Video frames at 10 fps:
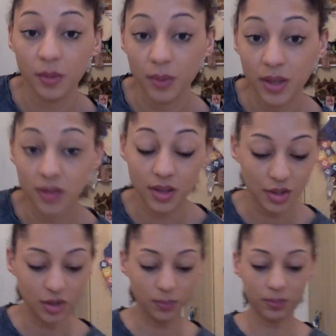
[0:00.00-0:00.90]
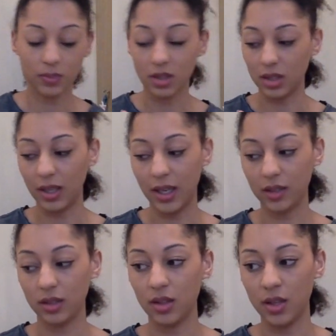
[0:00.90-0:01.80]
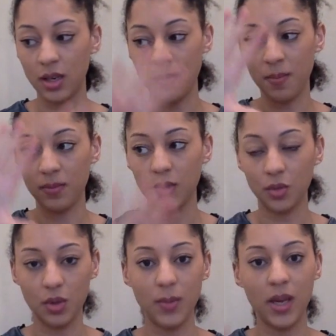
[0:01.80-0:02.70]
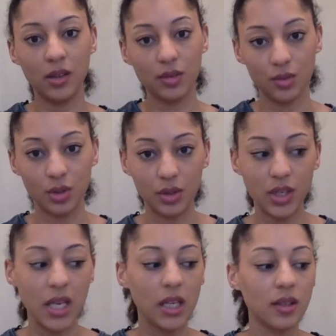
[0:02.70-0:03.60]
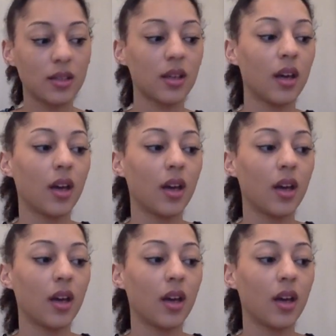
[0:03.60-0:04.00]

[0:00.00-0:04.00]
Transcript: or whether I should select them, or the pinks or the greens,